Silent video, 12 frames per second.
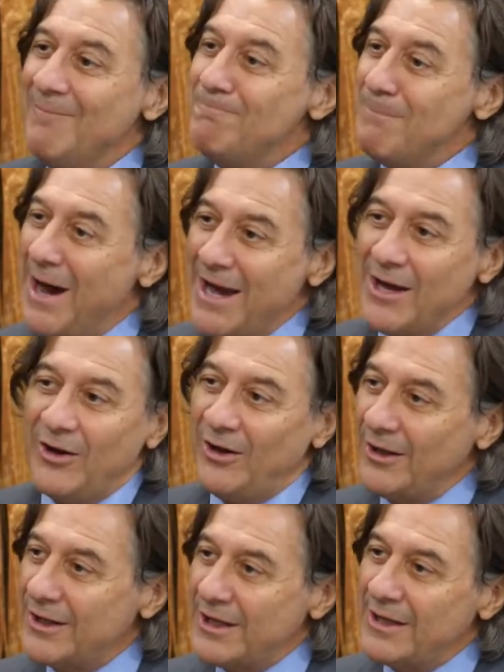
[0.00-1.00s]
My
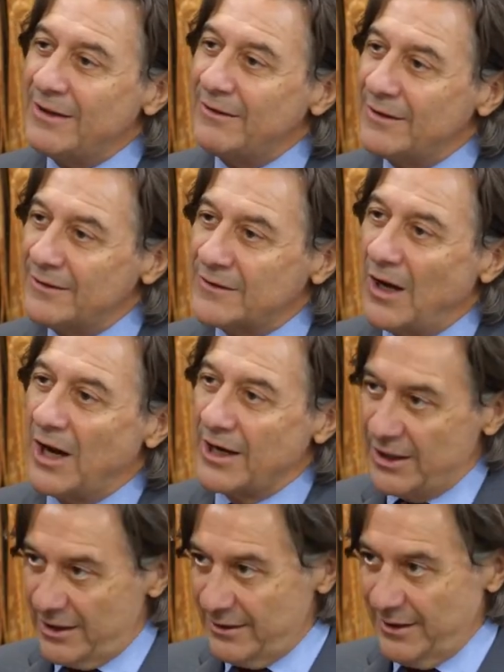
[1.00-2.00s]
only
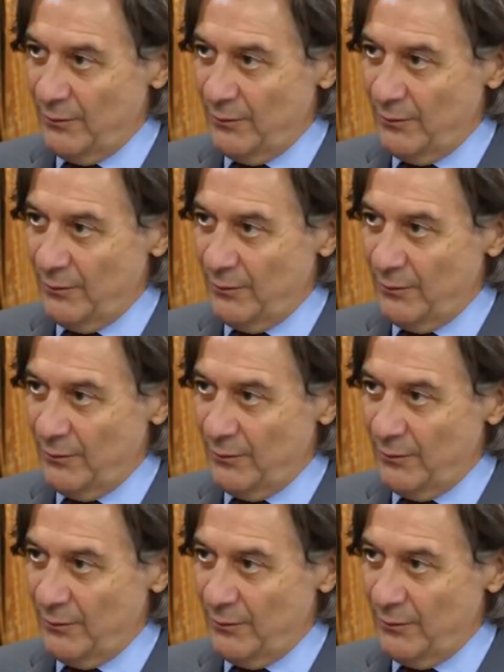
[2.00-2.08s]
desire